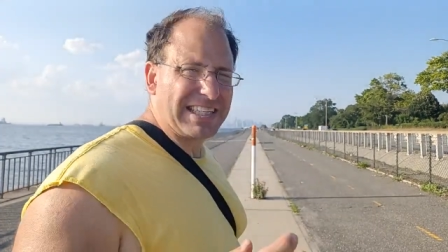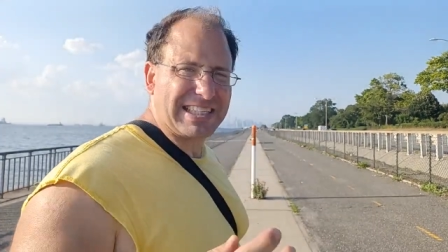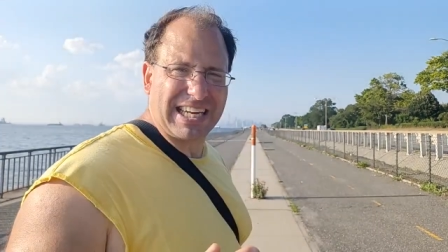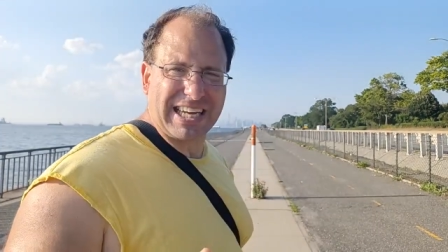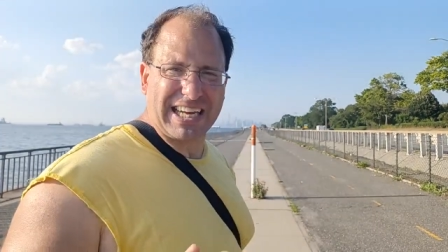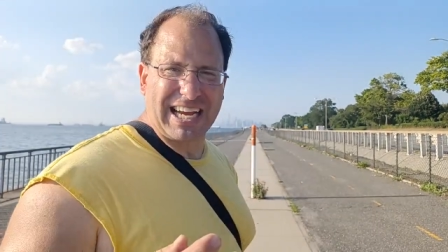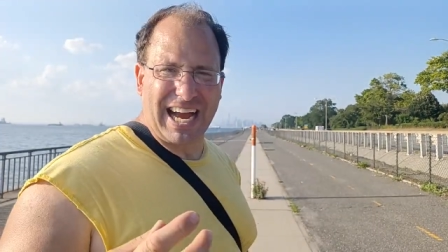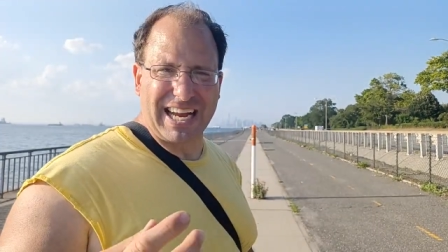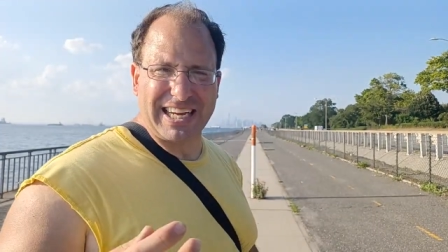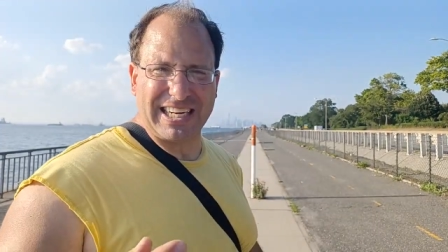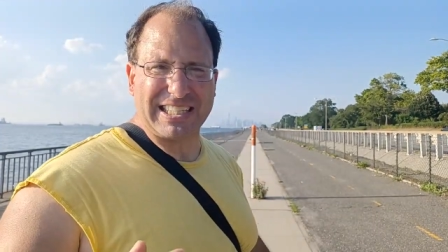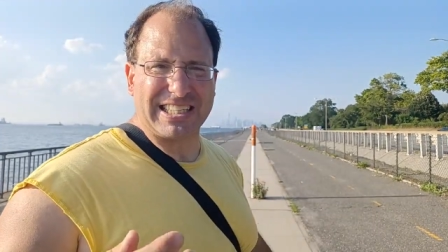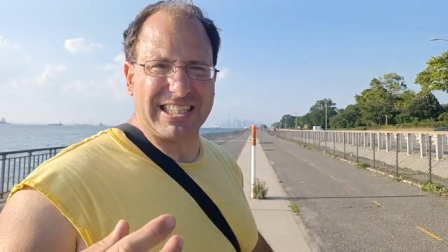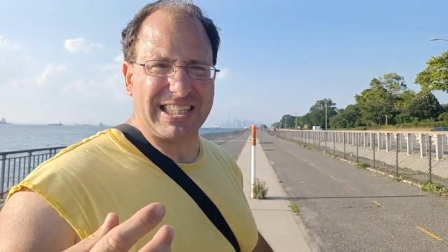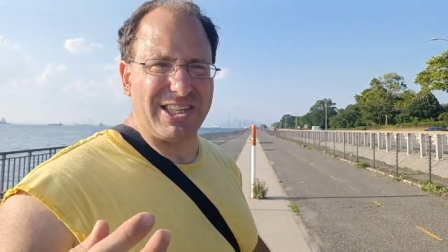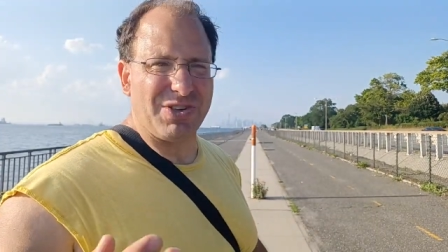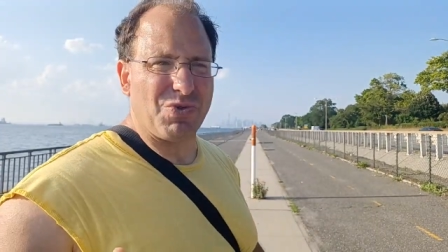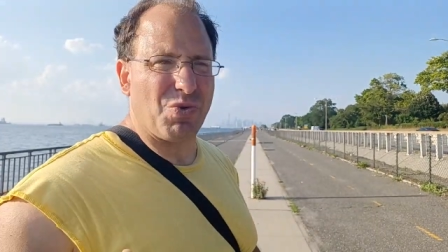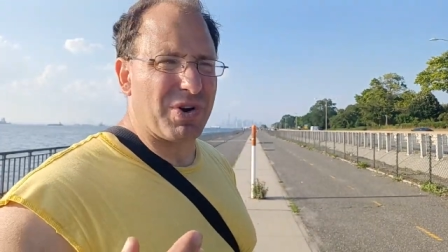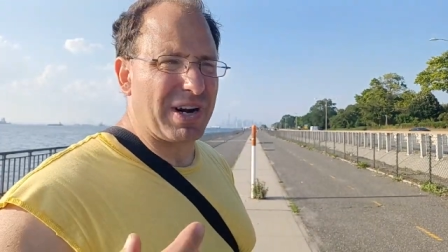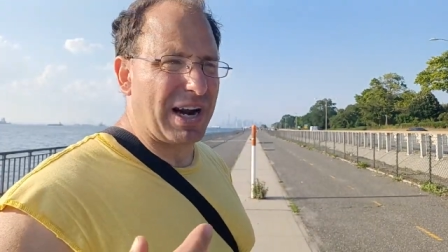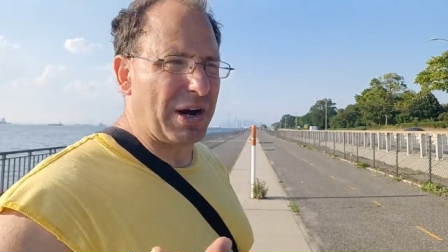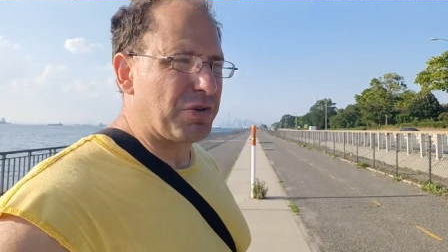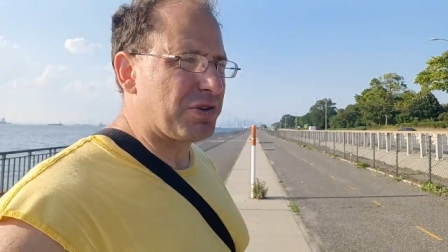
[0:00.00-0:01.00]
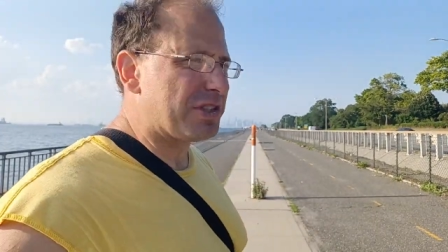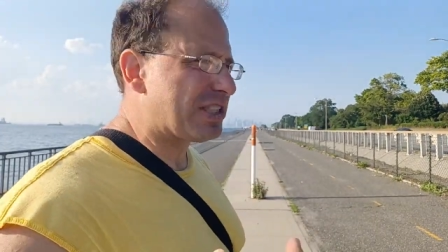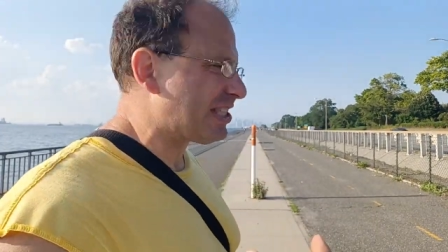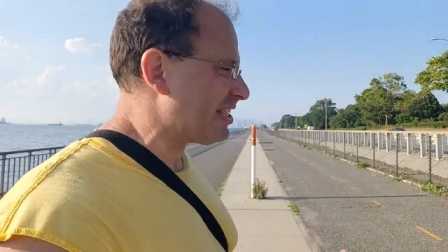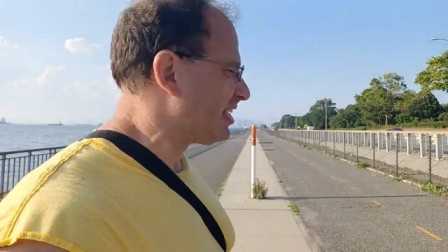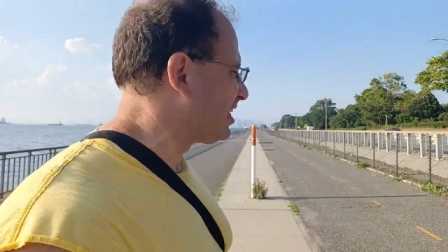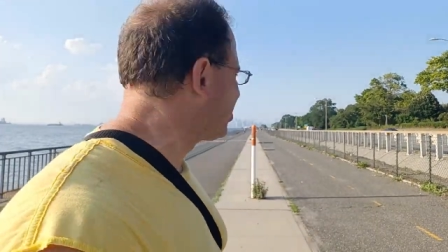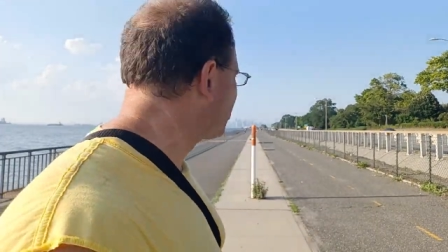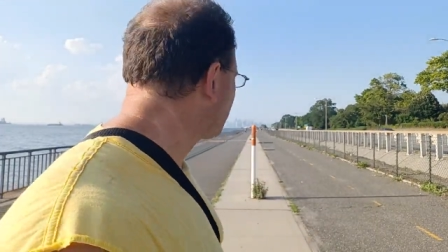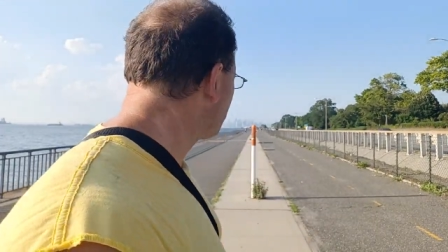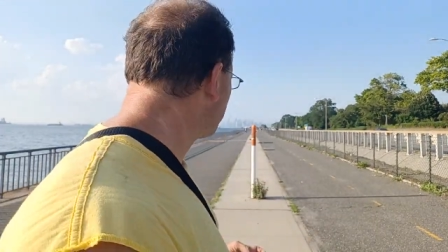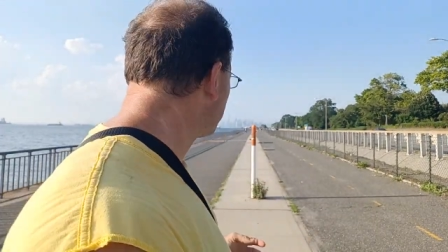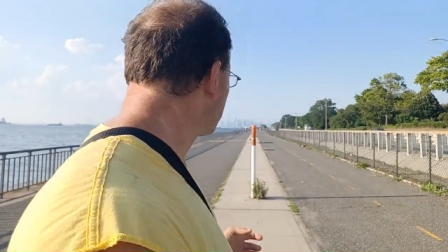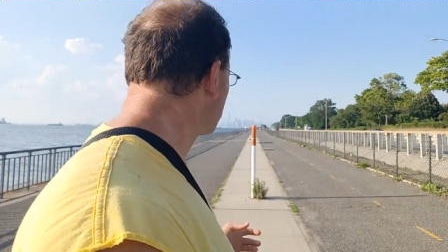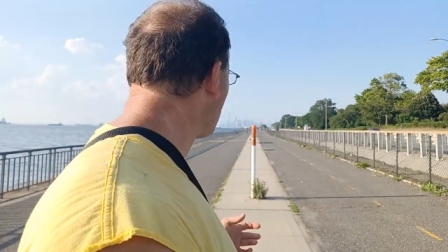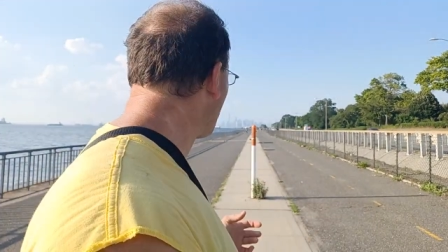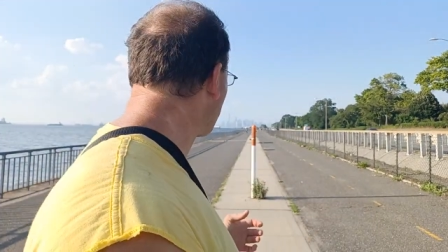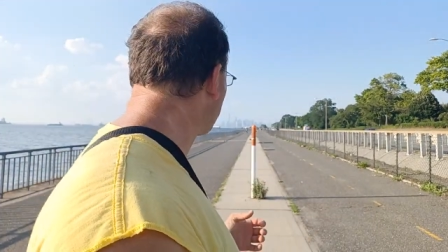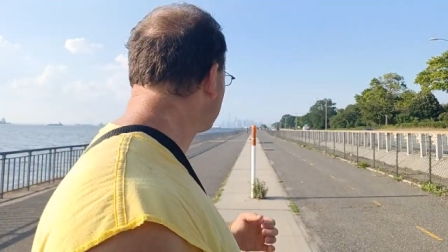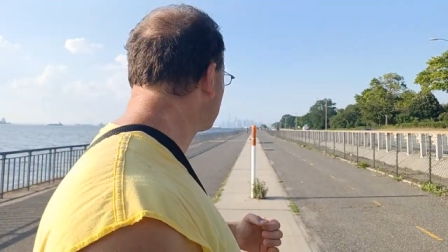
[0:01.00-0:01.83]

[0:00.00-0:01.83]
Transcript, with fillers: can kind of see what I was seeing through the scope.